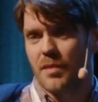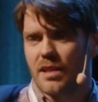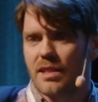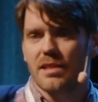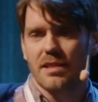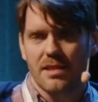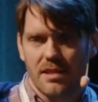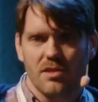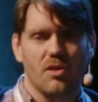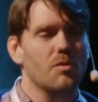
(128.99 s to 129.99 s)
And this
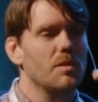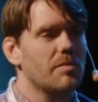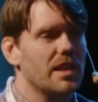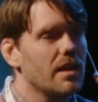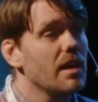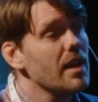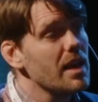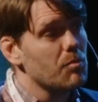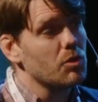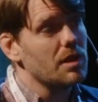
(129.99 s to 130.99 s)
talk will be
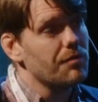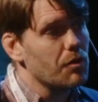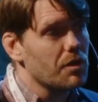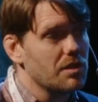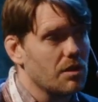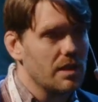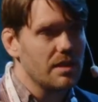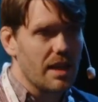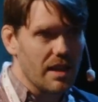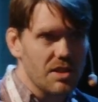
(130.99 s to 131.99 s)
mostly focused on
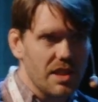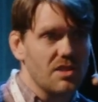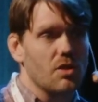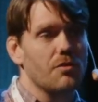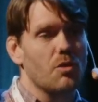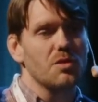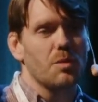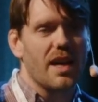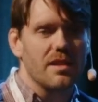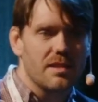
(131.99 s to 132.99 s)
intelligence. So of course,
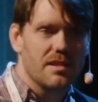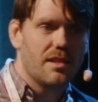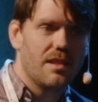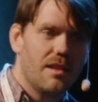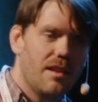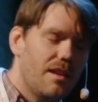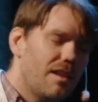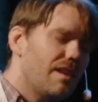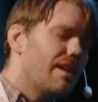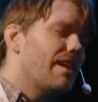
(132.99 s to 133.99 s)
we ask
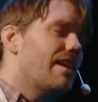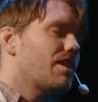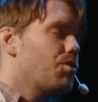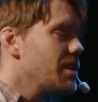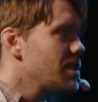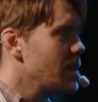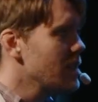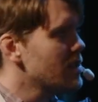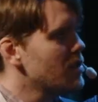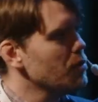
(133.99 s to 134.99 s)

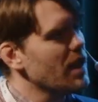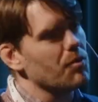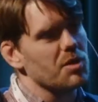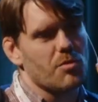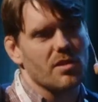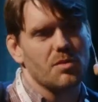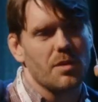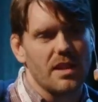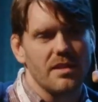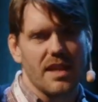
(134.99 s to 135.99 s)
questions to language models
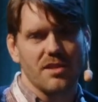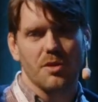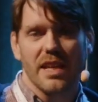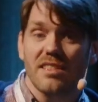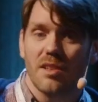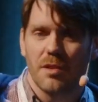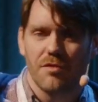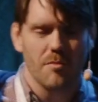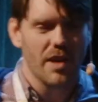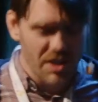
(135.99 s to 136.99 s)
with the intent to get some
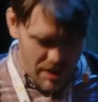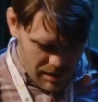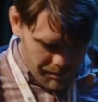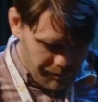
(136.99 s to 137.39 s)
information.